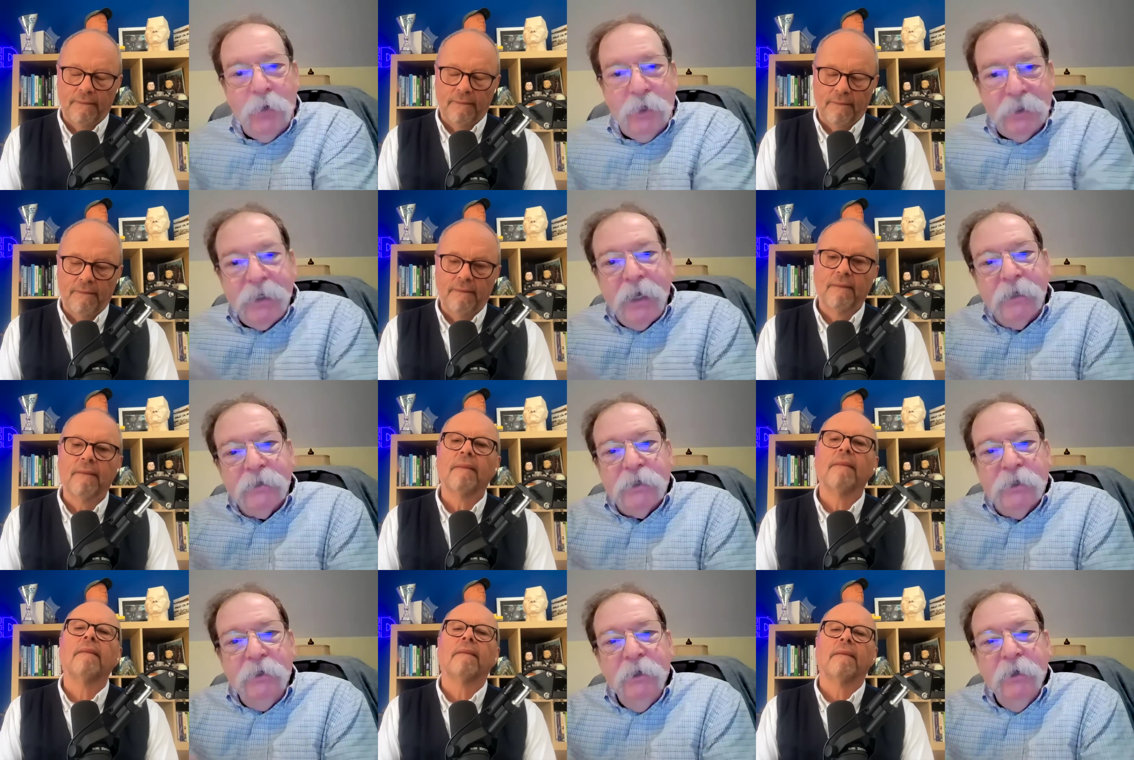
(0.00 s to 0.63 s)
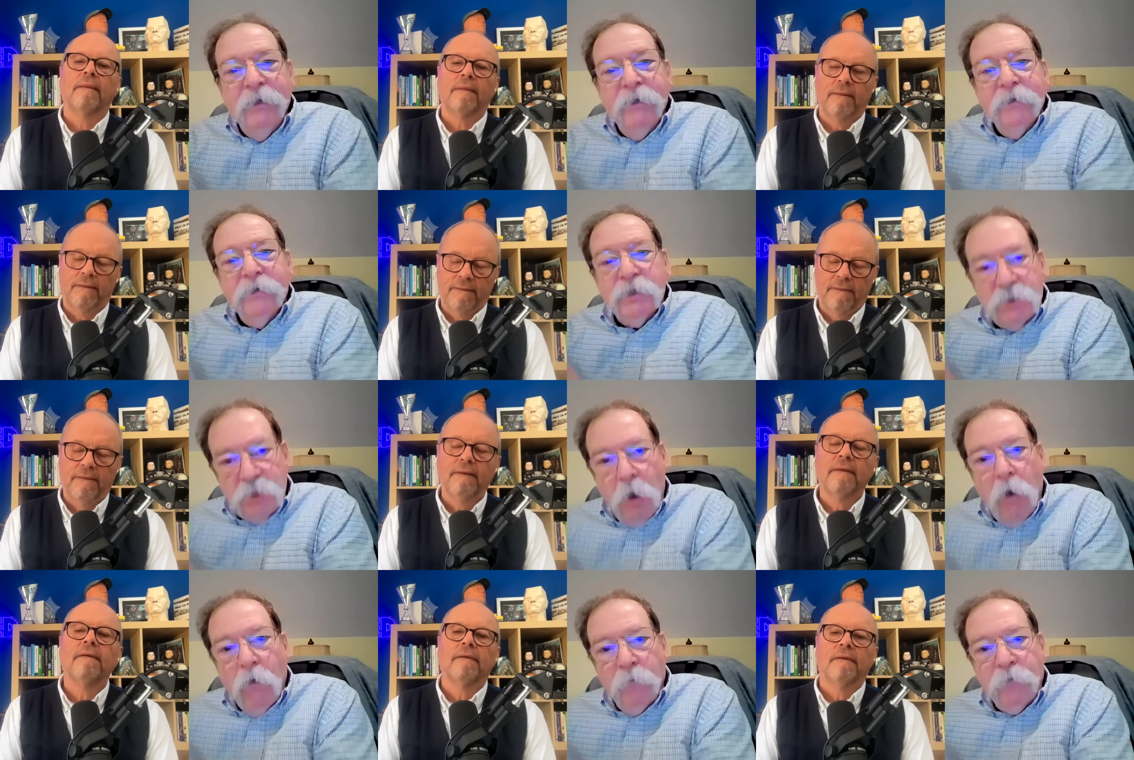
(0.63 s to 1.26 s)
Speaker 1: It doesn't
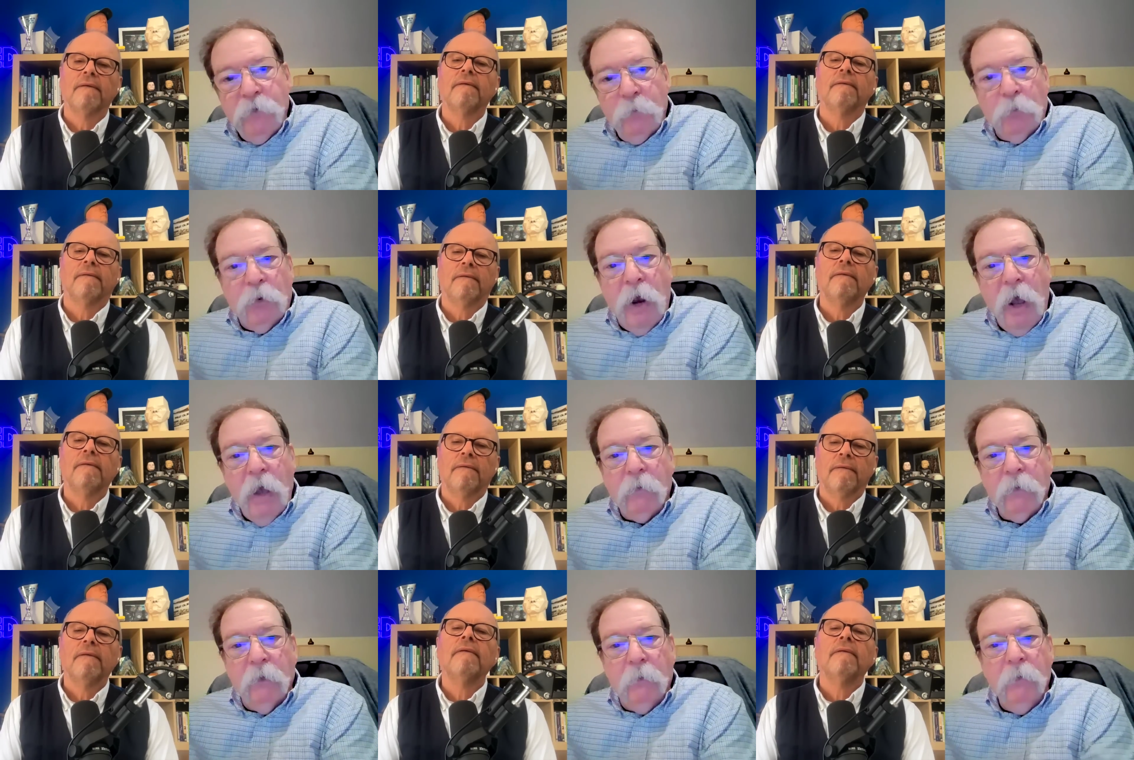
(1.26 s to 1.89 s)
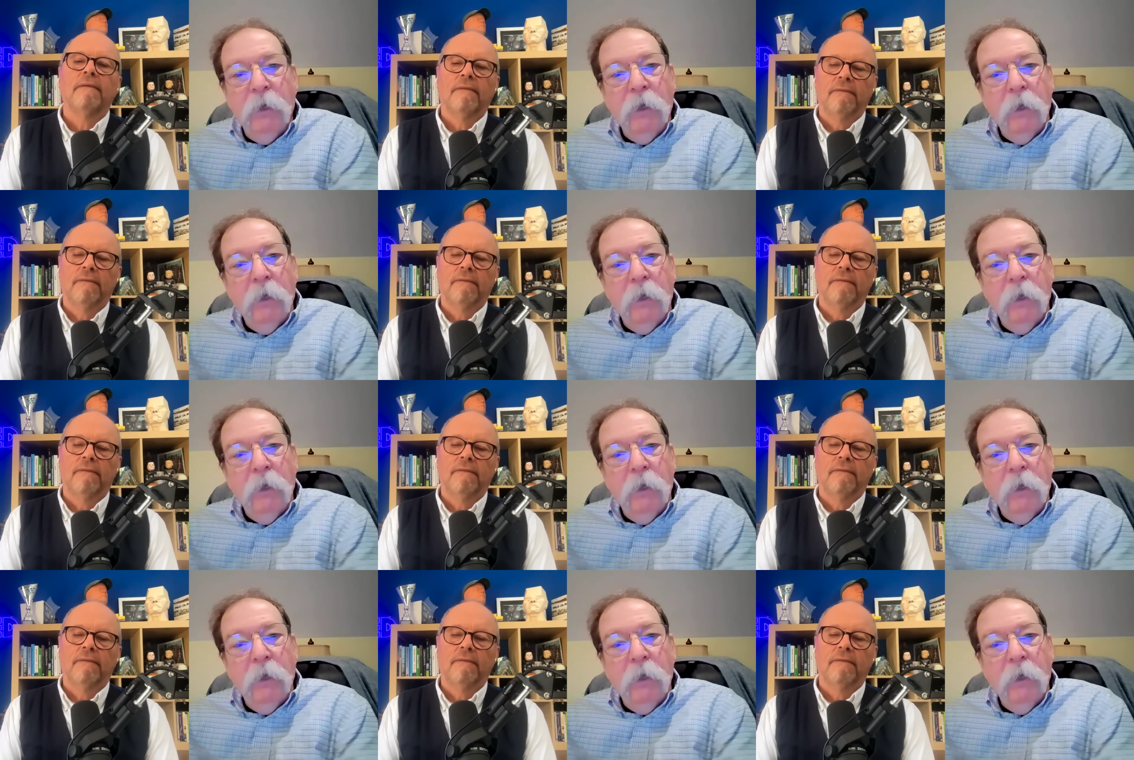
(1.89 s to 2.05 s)
solve the problem.